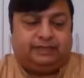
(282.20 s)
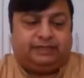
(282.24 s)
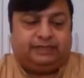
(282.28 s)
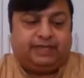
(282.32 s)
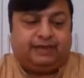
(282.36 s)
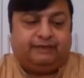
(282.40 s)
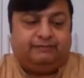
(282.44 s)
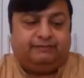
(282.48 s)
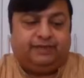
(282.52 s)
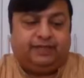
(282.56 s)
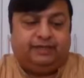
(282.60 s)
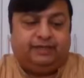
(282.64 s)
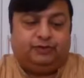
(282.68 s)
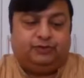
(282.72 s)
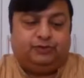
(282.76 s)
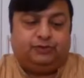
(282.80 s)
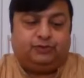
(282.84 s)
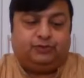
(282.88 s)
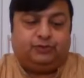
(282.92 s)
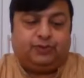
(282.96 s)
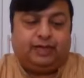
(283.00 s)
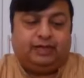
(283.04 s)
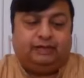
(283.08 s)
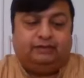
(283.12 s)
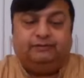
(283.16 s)
7
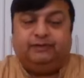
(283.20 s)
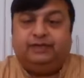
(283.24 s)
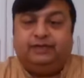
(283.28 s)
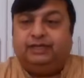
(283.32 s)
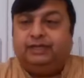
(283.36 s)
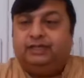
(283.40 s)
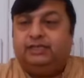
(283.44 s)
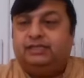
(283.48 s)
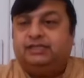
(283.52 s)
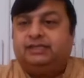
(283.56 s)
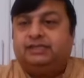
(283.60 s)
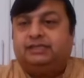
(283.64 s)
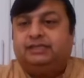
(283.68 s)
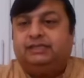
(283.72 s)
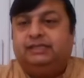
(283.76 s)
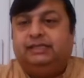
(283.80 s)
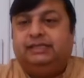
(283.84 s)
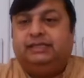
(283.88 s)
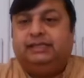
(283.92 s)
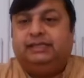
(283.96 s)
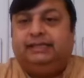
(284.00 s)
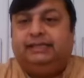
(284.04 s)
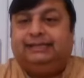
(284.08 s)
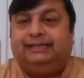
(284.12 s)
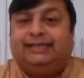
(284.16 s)
to 12 years,
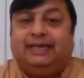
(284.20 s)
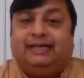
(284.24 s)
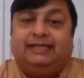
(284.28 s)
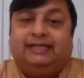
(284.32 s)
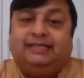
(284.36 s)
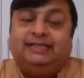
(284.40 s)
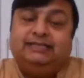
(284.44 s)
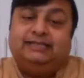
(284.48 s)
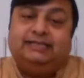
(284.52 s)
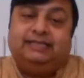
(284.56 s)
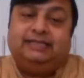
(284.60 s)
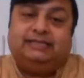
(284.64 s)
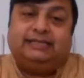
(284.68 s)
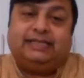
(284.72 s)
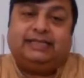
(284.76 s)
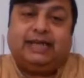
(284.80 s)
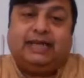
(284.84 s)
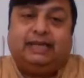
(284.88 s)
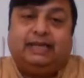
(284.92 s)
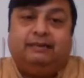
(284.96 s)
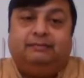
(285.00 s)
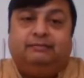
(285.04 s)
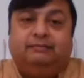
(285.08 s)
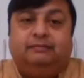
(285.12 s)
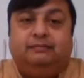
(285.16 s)
that is the
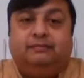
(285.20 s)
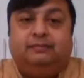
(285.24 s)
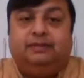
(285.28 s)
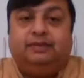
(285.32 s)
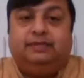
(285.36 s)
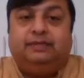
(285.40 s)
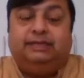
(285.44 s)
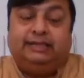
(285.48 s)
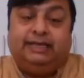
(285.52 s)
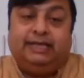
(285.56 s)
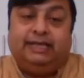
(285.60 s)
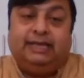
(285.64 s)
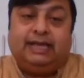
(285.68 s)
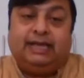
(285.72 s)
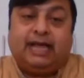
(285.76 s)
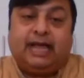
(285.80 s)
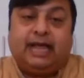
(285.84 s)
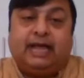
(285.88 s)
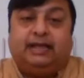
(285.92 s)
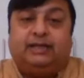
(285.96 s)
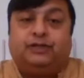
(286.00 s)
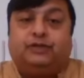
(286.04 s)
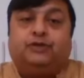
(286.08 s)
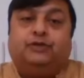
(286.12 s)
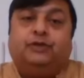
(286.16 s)
time they
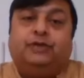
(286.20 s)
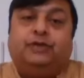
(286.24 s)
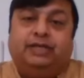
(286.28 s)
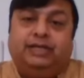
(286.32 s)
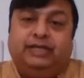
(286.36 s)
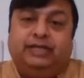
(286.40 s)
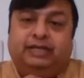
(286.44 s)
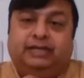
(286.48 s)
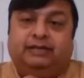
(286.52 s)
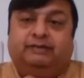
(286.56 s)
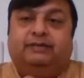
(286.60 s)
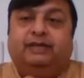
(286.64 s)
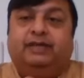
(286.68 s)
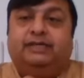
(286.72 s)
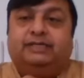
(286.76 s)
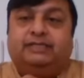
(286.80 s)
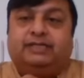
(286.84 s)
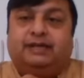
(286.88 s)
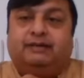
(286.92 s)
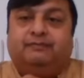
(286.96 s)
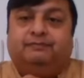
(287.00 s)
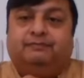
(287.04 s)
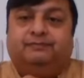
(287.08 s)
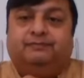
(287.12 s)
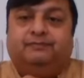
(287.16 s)
actually giving
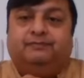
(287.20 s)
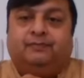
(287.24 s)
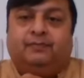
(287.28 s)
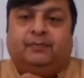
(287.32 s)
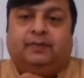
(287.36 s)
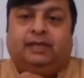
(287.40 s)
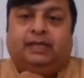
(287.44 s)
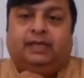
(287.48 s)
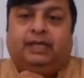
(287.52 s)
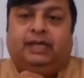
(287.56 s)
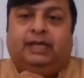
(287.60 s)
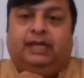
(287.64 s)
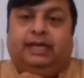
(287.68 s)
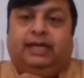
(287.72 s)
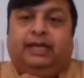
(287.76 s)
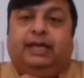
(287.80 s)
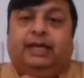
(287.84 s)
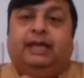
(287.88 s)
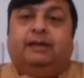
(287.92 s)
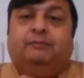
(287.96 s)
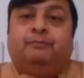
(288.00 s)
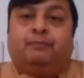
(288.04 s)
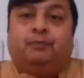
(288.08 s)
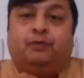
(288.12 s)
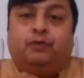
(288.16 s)
some
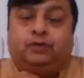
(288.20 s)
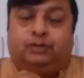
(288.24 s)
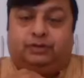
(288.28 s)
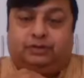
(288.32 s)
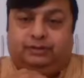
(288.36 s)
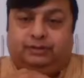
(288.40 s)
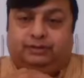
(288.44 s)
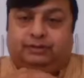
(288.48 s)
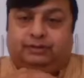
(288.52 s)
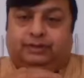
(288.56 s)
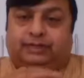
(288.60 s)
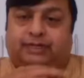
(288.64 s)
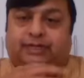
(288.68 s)
input.